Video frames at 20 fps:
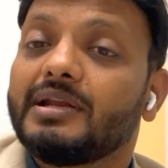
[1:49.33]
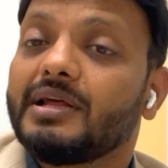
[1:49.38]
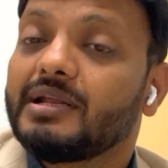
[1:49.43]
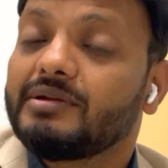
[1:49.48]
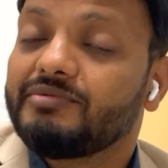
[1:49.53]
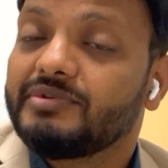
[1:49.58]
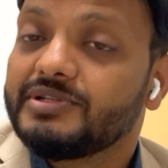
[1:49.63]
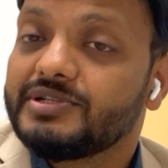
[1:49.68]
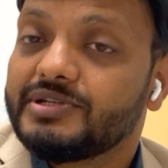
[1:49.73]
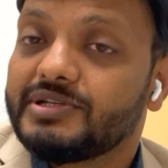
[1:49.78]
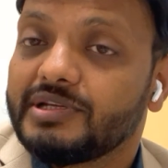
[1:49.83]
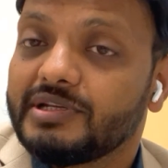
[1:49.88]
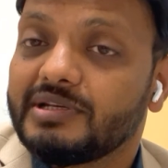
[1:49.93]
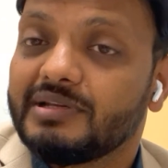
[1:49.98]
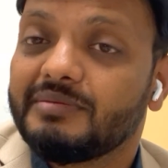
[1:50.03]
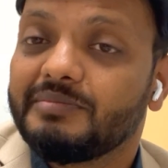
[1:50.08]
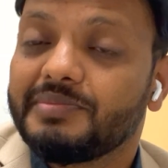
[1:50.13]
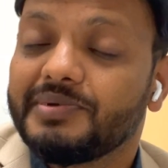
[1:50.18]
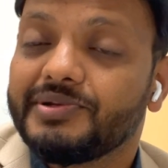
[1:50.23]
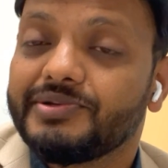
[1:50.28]

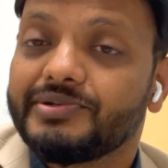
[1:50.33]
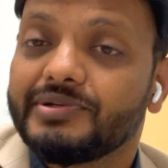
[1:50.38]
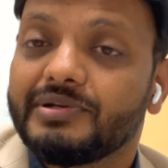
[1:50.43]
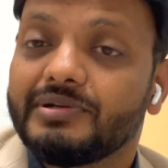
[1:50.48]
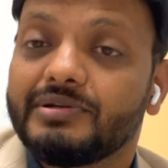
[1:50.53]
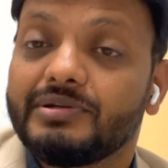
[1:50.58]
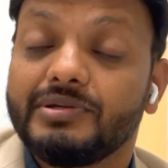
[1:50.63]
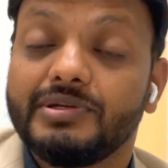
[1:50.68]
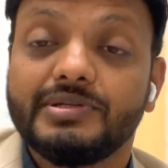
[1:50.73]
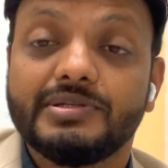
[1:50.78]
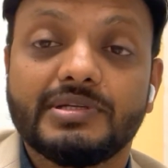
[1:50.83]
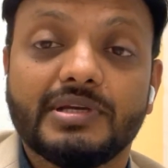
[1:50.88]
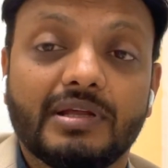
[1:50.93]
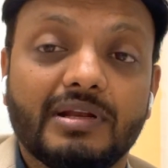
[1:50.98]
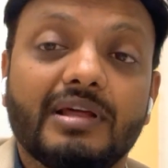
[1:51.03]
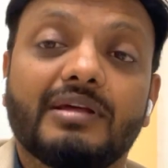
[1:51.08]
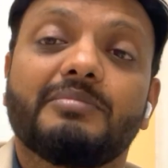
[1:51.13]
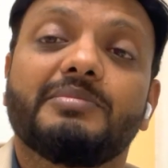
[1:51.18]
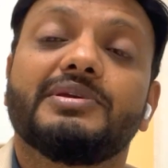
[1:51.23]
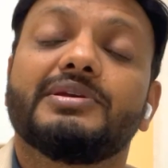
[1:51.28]
non-vegetarian patient, is
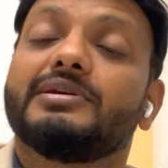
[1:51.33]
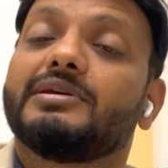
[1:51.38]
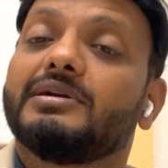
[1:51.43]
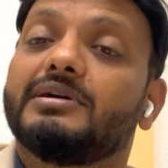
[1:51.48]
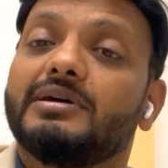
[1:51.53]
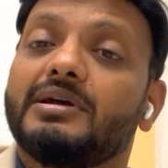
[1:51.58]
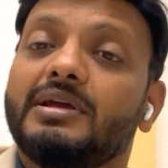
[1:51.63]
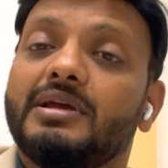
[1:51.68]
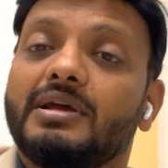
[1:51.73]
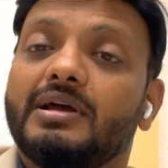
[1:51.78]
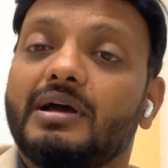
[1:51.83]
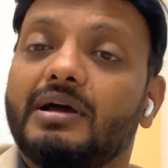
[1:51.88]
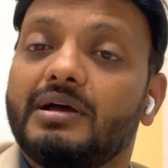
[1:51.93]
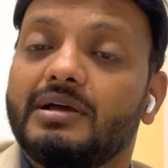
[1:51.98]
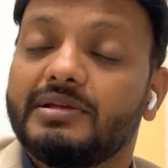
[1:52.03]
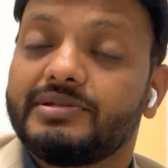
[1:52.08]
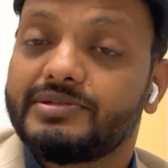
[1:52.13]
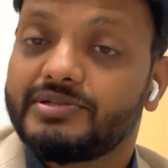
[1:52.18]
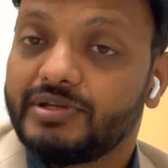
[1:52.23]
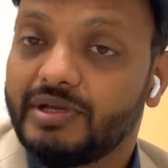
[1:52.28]
alarming
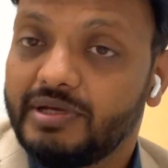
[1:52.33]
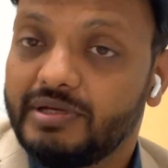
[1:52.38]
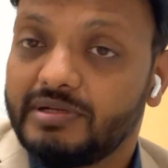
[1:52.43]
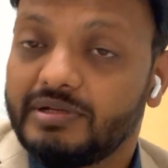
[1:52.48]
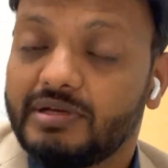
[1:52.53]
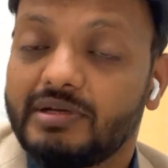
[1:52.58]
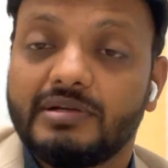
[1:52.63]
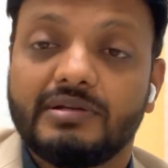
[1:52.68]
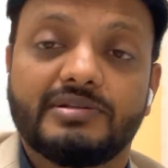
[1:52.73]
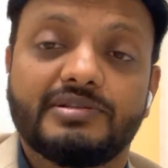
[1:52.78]
sign or